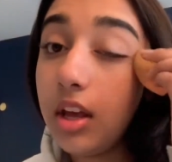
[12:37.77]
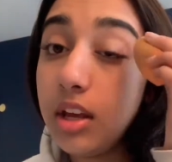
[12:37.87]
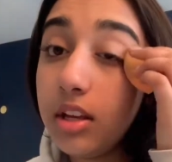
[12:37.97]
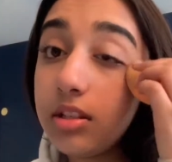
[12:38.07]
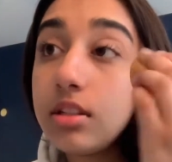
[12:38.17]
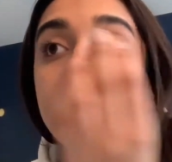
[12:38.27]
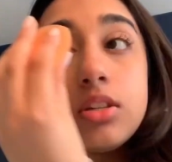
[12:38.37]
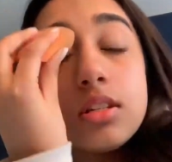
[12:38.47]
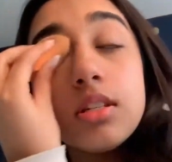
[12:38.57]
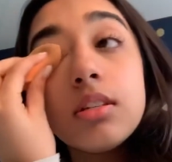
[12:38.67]
is to
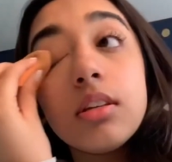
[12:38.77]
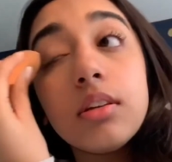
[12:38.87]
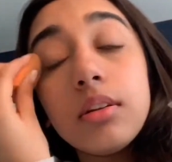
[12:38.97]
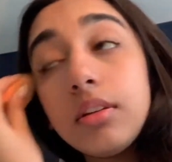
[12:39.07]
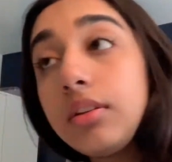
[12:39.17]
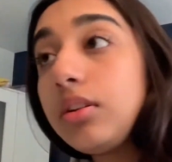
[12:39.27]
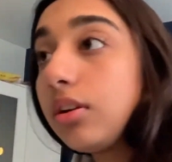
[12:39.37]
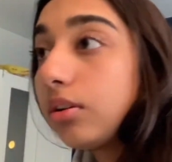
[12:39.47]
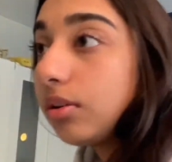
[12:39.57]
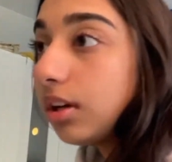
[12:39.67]
just, you
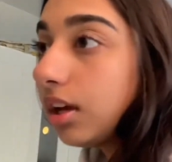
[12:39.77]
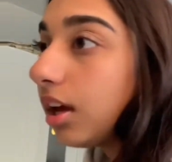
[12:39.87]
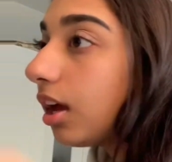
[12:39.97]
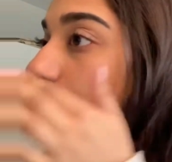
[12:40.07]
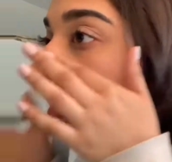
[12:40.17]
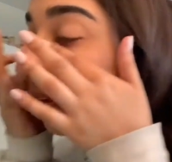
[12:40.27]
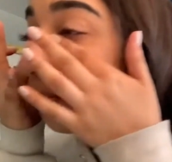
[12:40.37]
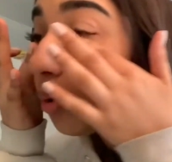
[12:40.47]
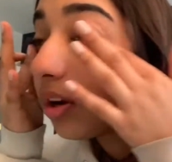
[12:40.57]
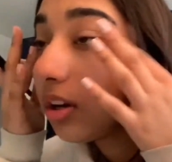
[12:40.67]
know, and the
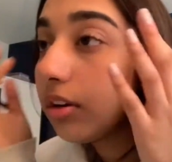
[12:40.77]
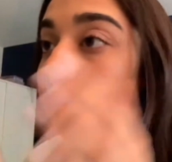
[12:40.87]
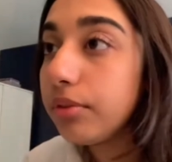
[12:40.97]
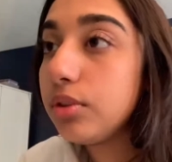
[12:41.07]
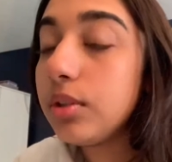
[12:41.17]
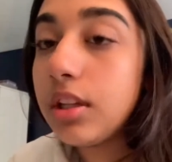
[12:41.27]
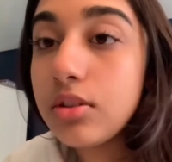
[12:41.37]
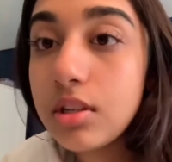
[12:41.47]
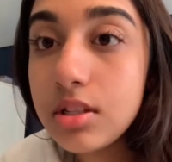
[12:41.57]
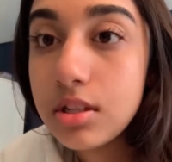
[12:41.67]
point of doing that
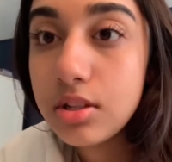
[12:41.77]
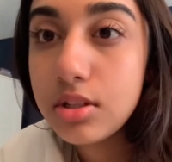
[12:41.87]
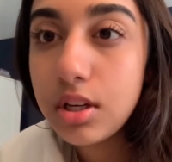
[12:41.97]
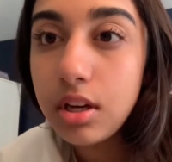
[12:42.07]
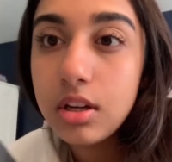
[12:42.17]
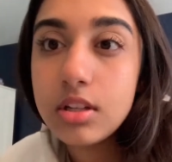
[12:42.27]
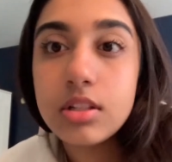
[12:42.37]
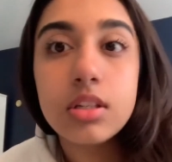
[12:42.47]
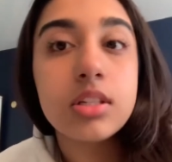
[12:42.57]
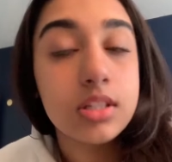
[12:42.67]
transition shade is
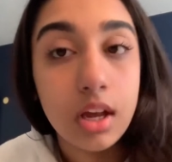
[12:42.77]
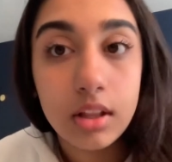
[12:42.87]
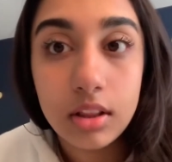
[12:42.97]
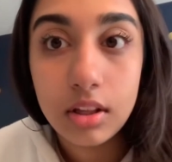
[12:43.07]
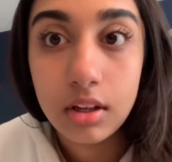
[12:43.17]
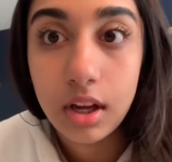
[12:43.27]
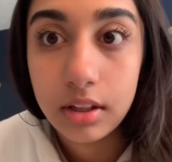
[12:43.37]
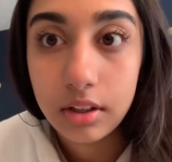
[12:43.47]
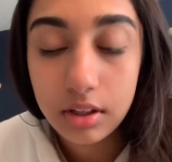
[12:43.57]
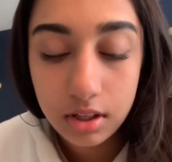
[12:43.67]
to set the eye
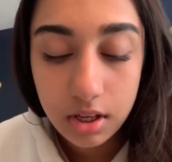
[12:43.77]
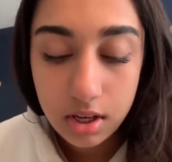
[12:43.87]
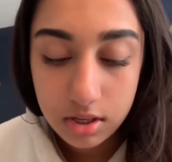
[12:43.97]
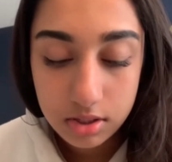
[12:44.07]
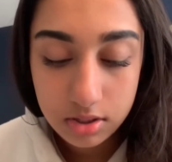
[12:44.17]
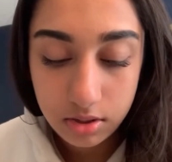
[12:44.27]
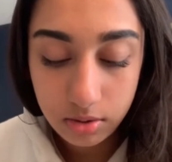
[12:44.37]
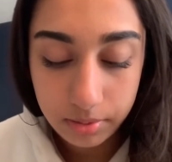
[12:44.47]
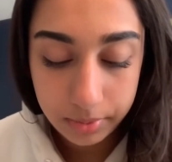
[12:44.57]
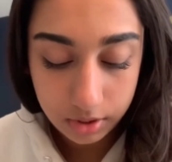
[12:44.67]
look. So
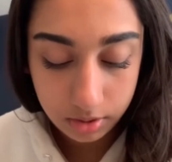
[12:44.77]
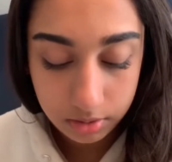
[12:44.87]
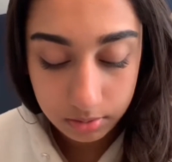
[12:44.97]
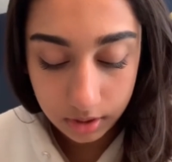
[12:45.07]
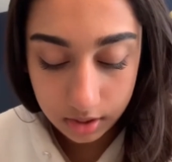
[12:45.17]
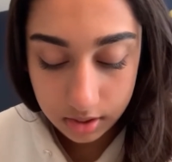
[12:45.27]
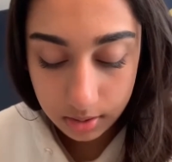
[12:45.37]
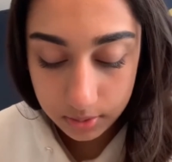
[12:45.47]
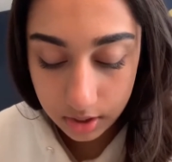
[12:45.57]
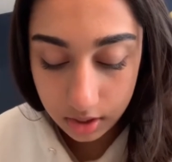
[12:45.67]
I'm gonna go in with that
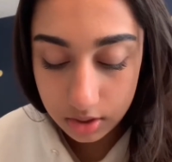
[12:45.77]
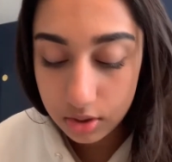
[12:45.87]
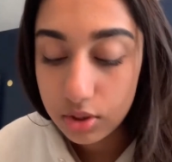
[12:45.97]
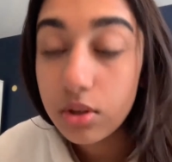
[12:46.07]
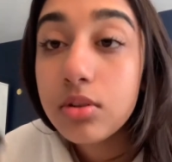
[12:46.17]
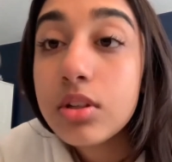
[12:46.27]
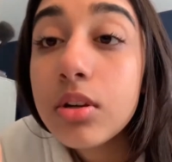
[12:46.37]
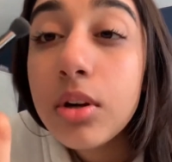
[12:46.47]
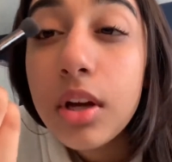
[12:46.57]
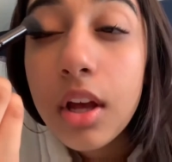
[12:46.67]
same shade I just showed
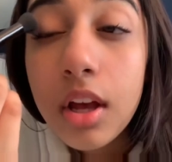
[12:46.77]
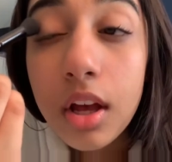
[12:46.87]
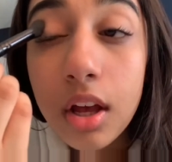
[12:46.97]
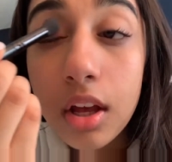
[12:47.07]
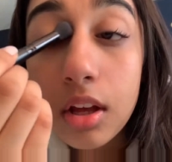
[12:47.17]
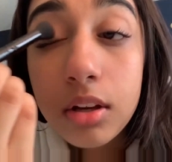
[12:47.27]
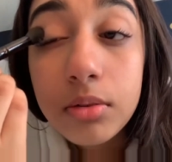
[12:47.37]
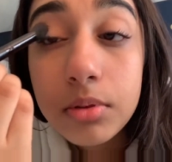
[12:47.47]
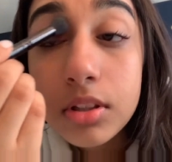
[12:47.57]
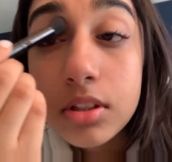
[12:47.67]
you, and
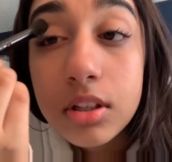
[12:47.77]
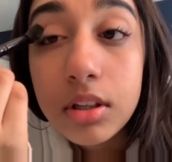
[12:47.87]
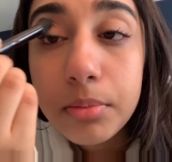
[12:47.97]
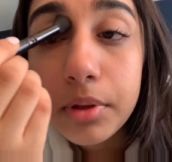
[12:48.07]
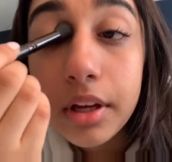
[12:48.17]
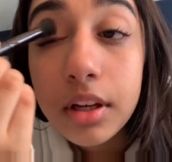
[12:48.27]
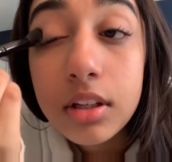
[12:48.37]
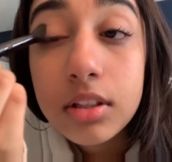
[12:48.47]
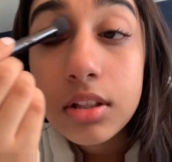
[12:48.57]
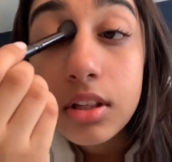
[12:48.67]
we're just gonna apply it
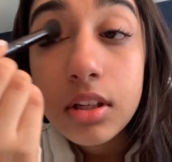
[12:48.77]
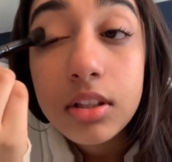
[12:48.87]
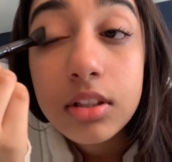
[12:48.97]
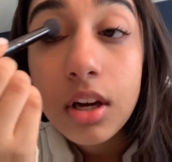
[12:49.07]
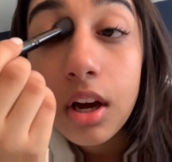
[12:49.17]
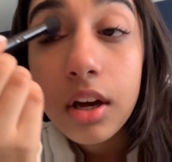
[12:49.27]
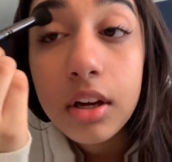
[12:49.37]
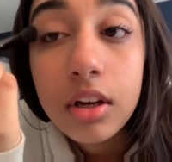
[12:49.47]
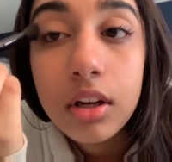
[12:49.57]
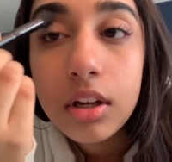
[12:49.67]
to the
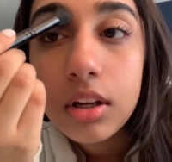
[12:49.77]
entire